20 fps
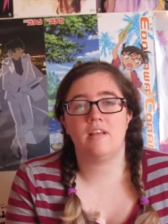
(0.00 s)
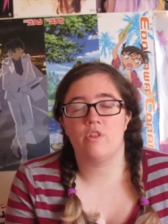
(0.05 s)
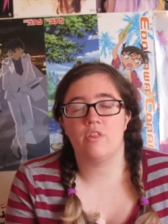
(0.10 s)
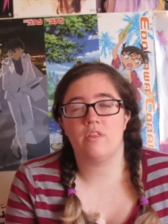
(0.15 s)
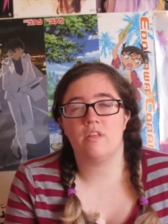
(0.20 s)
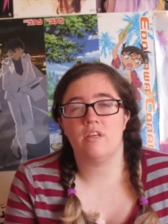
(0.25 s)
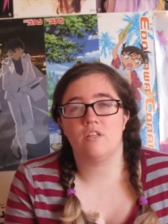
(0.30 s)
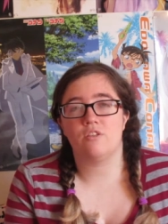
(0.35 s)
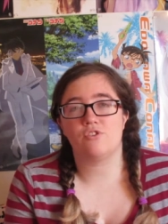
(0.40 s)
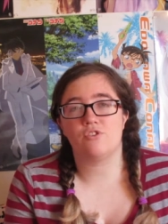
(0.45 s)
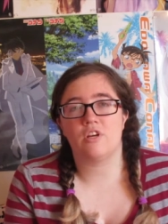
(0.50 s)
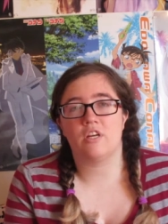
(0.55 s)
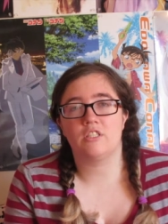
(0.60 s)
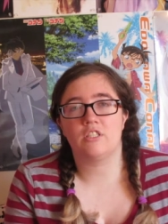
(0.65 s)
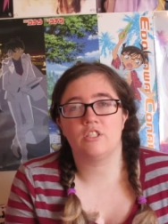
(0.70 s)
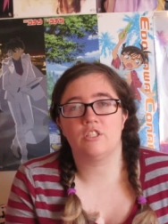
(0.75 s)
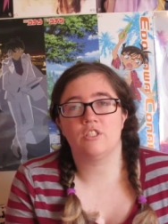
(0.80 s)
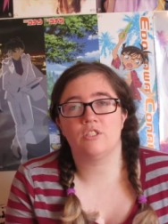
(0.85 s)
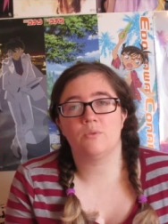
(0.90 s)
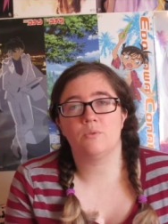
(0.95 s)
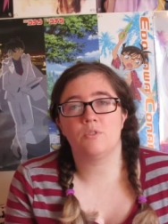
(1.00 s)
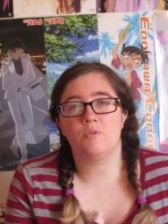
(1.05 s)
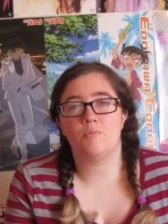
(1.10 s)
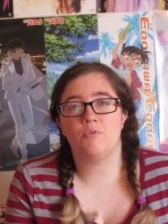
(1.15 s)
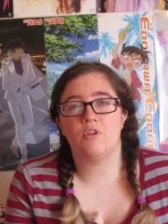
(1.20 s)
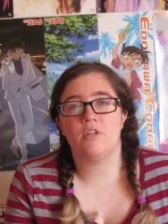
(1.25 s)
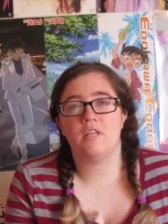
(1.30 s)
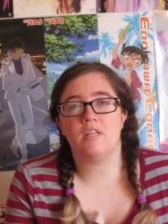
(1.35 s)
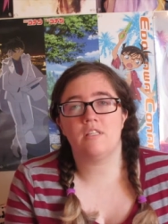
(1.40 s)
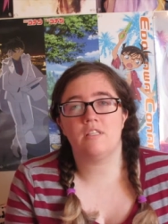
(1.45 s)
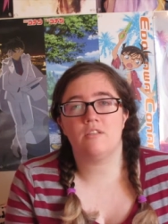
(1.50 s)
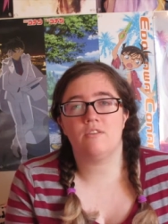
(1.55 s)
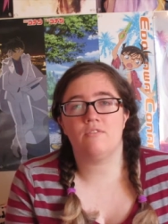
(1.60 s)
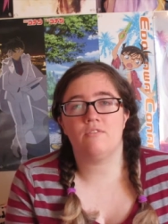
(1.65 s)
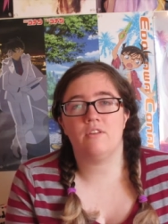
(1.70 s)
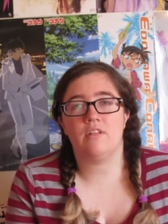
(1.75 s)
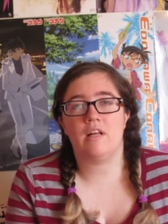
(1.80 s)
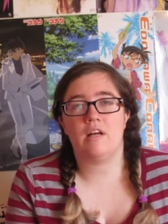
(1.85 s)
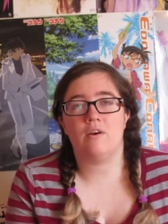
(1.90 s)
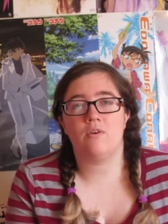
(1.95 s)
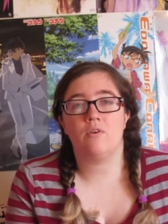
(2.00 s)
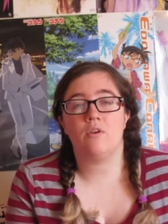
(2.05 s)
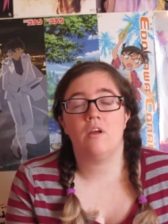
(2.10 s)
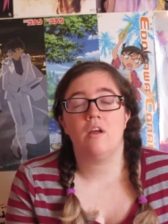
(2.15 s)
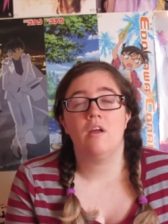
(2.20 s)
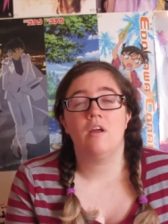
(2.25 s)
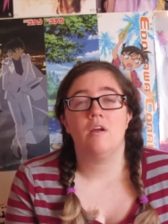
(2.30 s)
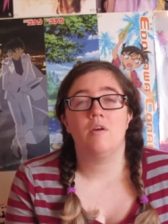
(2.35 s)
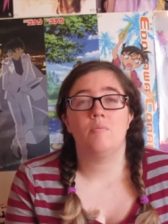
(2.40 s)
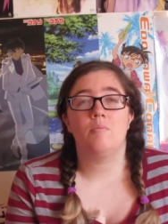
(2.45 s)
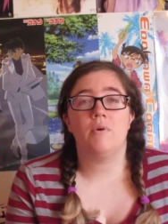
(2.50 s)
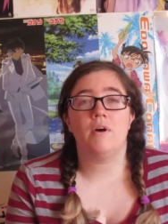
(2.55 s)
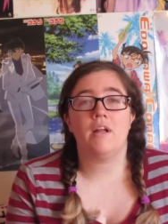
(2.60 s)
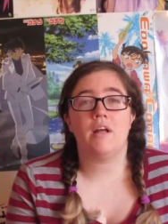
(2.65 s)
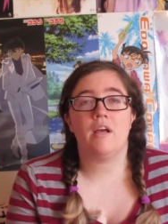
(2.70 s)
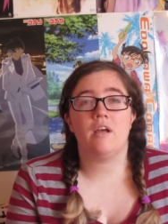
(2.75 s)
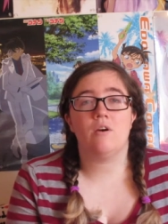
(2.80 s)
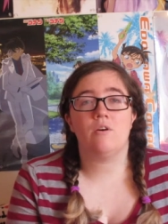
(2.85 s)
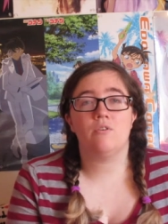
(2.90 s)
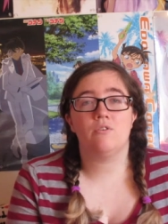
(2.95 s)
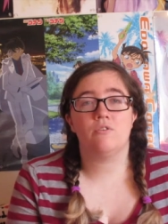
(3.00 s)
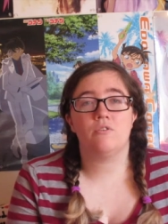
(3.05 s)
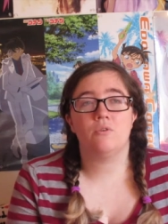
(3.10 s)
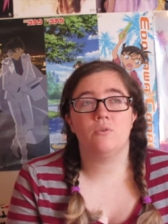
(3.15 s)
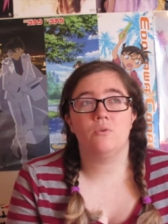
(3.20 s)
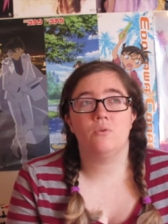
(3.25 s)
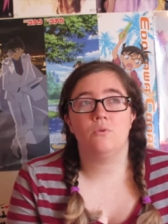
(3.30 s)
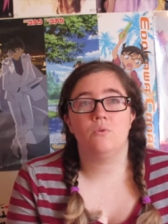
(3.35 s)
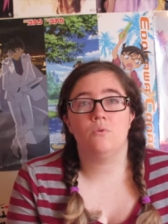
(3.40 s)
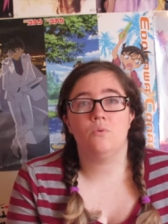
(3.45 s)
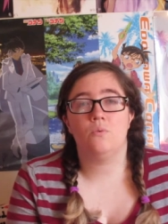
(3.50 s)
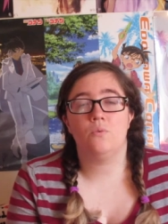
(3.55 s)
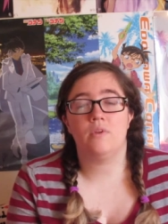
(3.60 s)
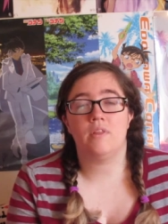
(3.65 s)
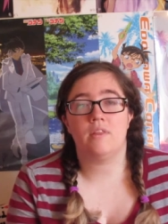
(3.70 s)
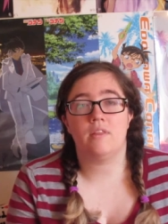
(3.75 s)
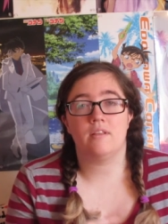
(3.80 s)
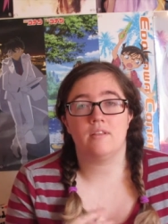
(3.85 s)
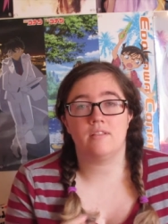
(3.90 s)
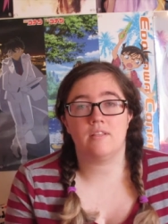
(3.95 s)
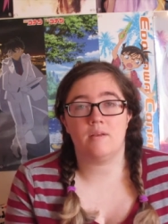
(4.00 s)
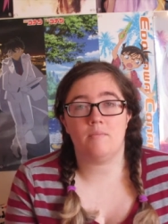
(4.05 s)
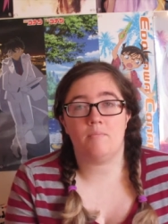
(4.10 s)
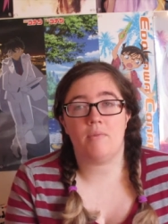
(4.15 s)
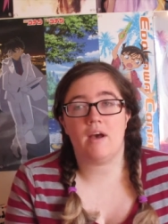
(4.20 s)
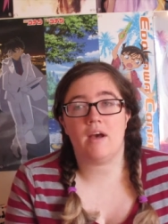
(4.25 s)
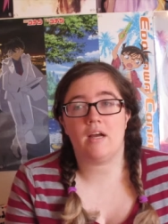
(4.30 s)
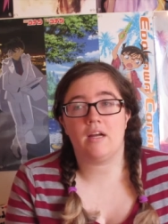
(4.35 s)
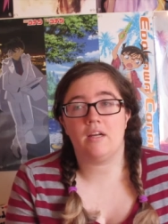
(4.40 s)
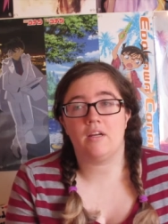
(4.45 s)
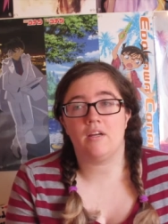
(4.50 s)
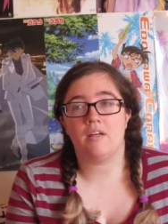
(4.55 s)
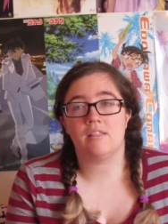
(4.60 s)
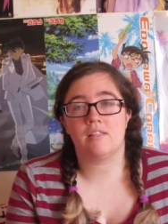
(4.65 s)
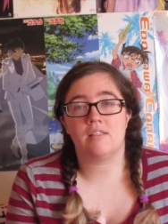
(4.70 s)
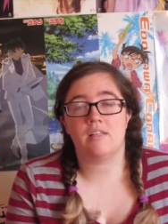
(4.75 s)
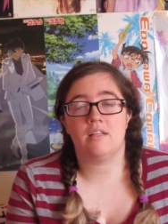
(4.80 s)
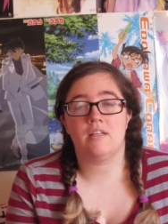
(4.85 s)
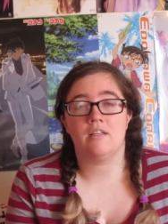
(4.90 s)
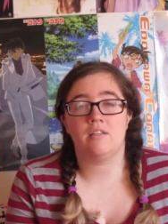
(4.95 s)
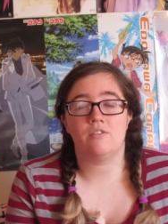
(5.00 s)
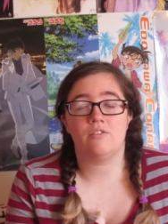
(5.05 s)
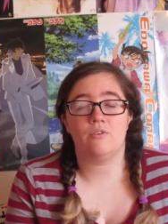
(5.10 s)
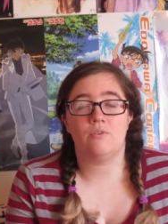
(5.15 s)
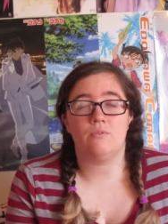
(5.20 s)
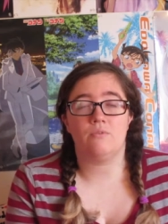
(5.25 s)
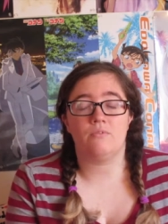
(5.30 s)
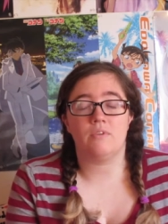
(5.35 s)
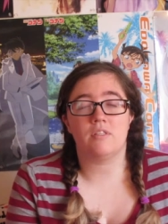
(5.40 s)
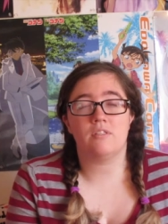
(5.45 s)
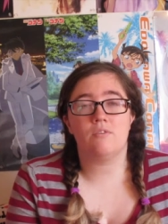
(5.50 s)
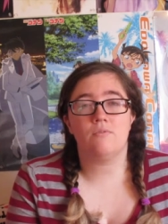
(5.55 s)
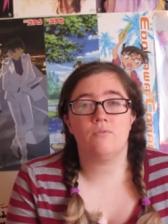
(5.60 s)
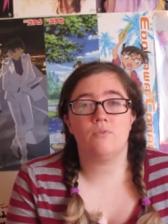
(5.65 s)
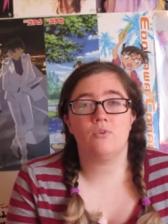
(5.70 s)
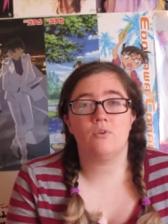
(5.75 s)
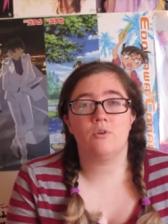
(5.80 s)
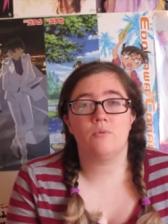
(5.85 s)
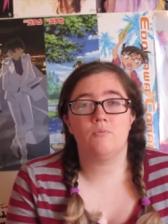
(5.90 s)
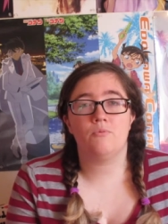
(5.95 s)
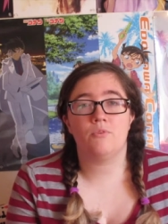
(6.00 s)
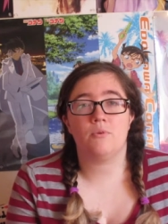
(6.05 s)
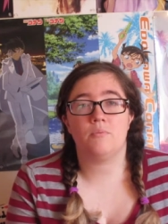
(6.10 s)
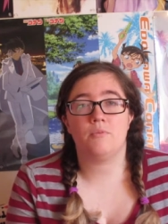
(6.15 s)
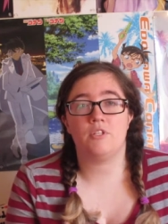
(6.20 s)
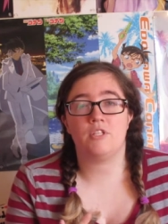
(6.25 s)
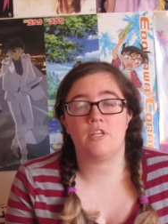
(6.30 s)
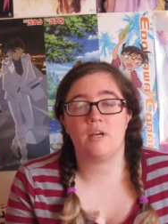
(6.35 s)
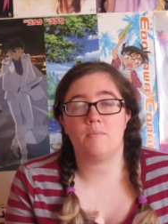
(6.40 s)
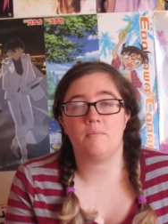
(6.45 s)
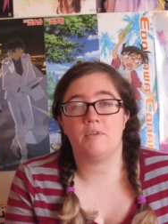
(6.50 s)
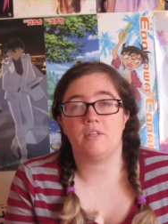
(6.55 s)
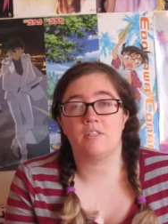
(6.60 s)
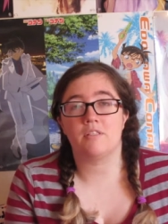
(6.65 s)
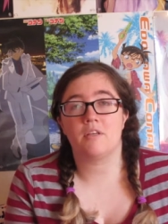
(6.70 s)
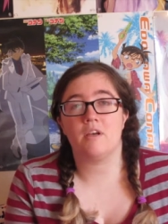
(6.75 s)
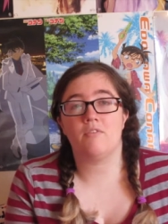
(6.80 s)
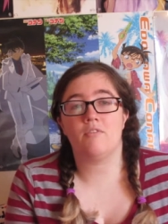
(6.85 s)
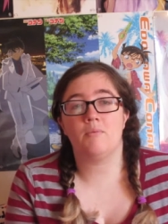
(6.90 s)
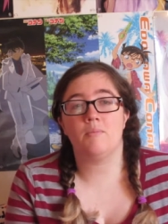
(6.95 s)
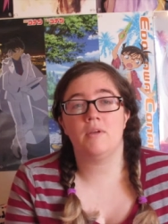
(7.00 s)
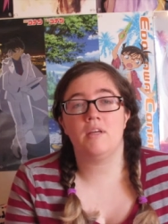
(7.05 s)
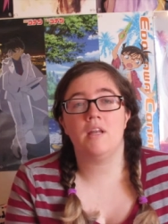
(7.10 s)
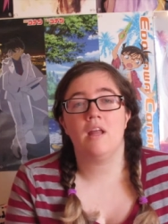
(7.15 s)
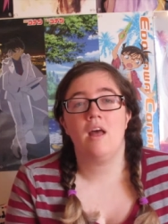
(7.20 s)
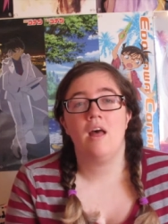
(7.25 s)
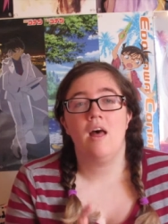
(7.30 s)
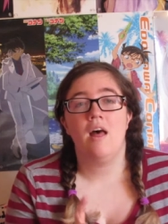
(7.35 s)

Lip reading: With the instructions, it was pretty easy to fill out. But I also, with the same pack, got sent a student visa form from the Japanese government.